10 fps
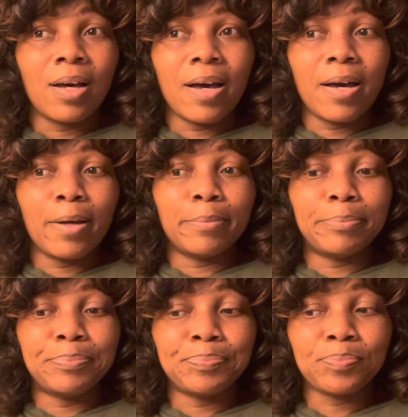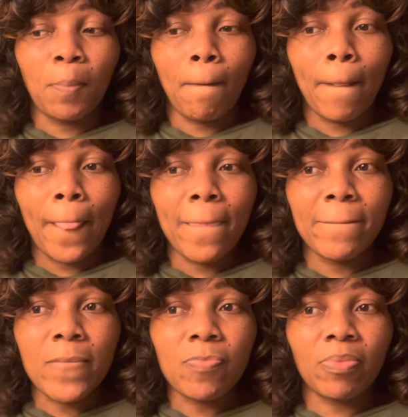
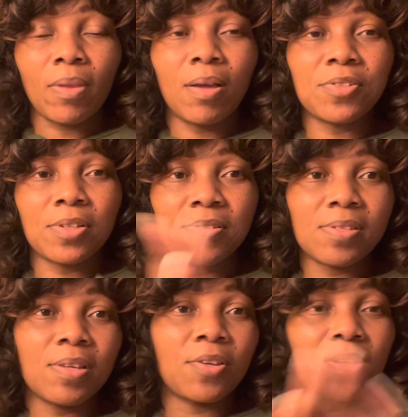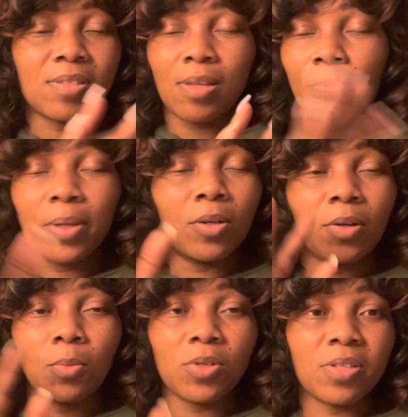As you can see, you're
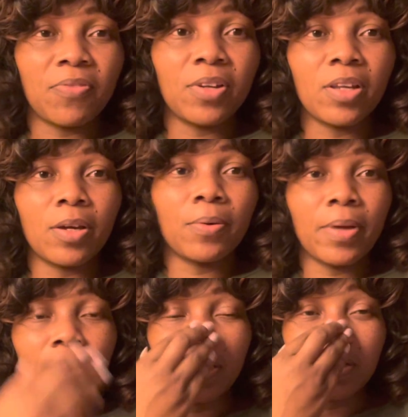gonna watch the video and you're gonna